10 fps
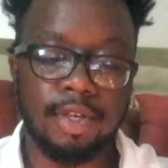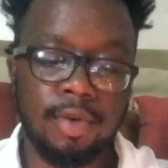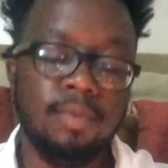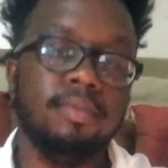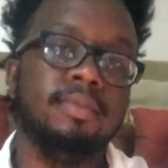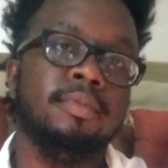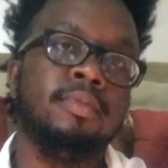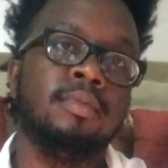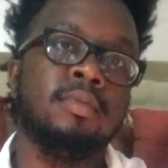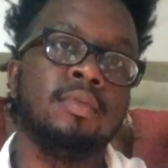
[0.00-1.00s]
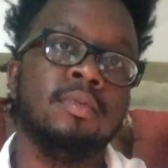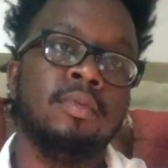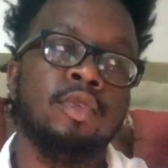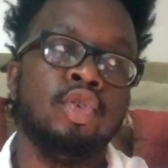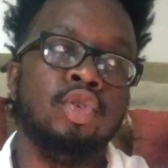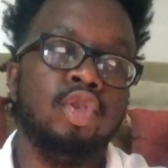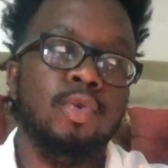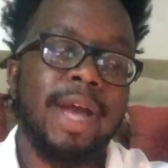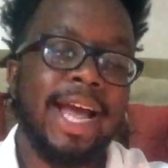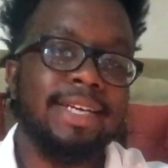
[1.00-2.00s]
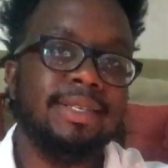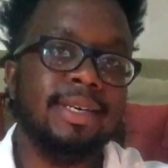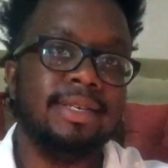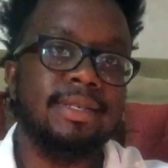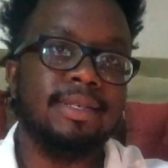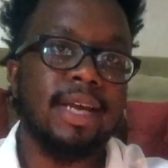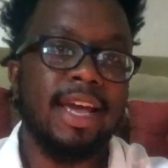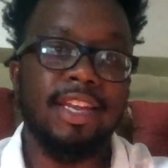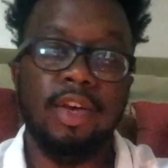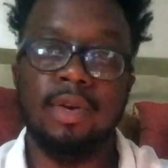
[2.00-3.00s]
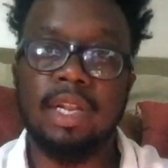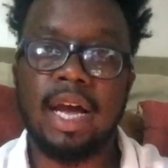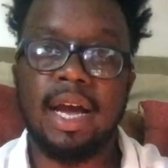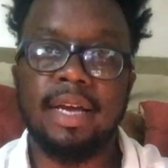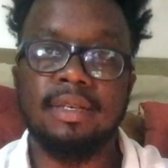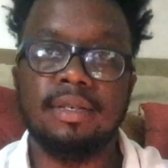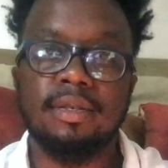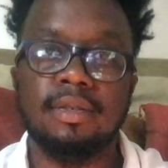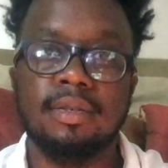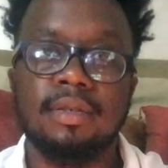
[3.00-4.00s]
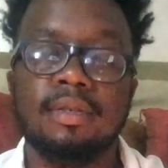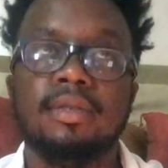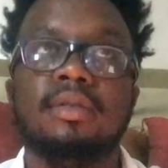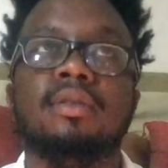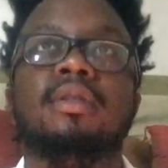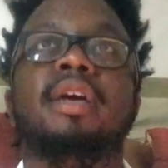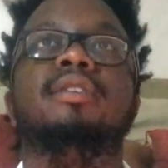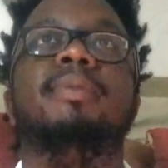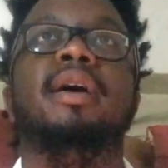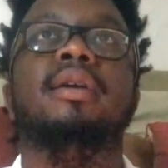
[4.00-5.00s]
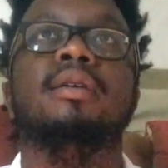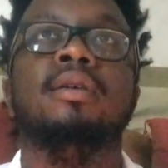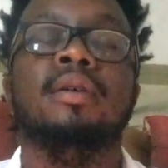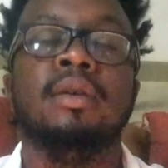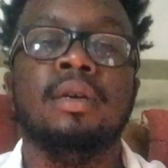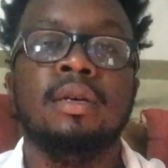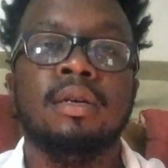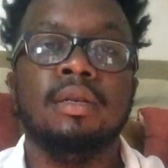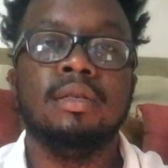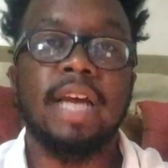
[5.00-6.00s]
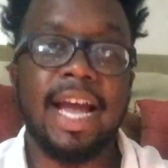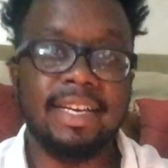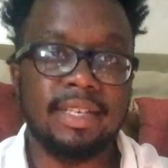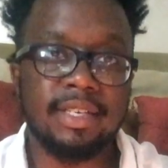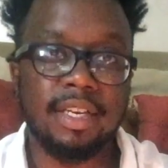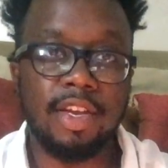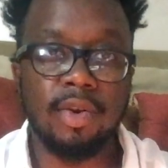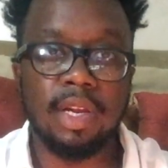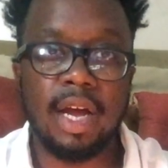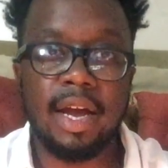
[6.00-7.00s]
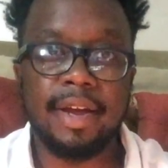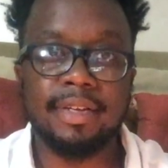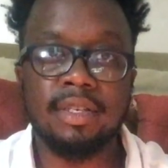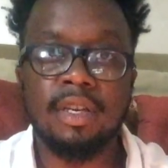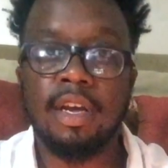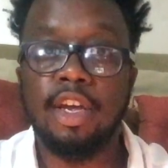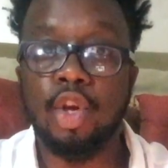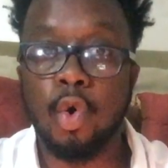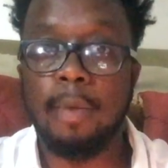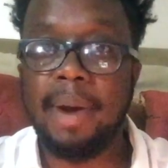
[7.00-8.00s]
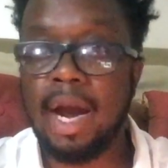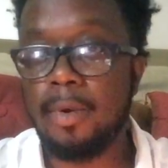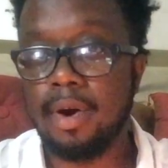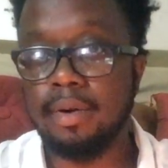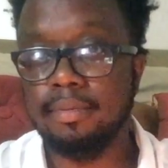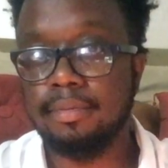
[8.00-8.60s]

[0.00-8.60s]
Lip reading: 2, to access and utilize. Thanks, Mac. To access and utilize your power.